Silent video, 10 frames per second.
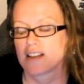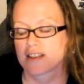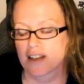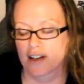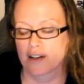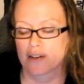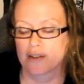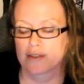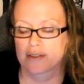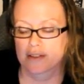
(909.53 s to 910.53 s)

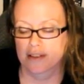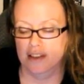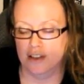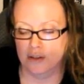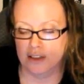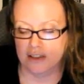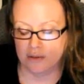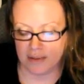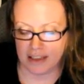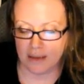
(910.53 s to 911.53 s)
So you
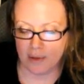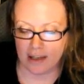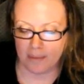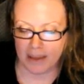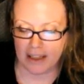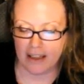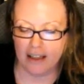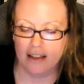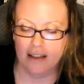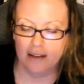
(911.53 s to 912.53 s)
just really want to
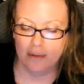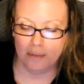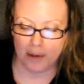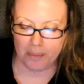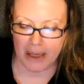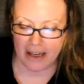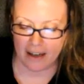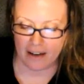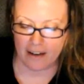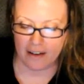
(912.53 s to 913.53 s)
be
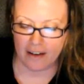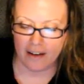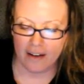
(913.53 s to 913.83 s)
prepared